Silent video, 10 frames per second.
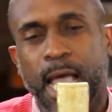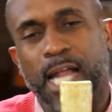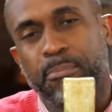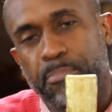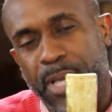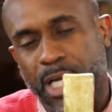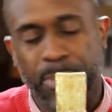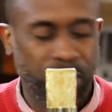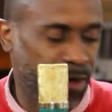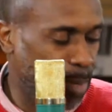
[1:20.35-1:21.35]
and big up
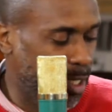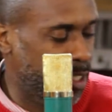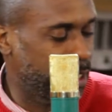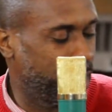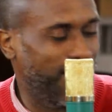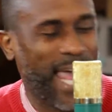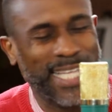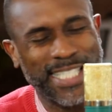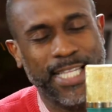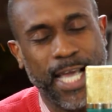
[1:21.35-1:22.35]
everybody
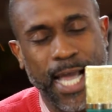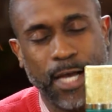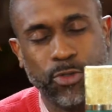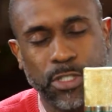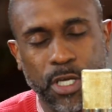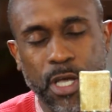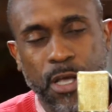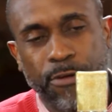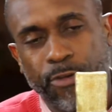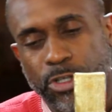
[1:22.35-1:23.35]
that's in the house.
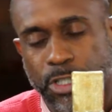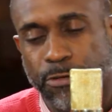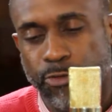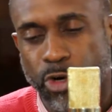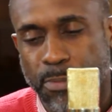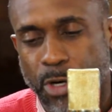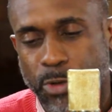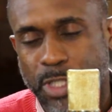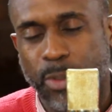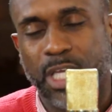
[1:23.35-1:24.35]
First and
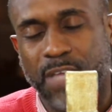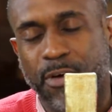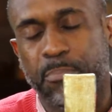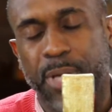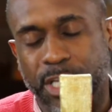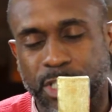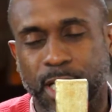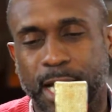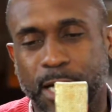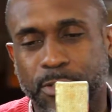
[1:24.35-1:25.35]
foremost, I want to give a big
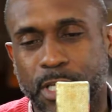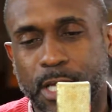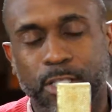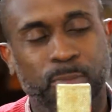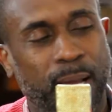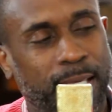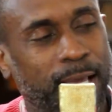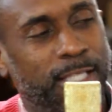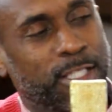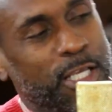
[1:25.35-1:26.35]
shout out to my
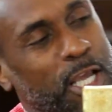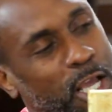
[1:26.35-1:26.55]
guest,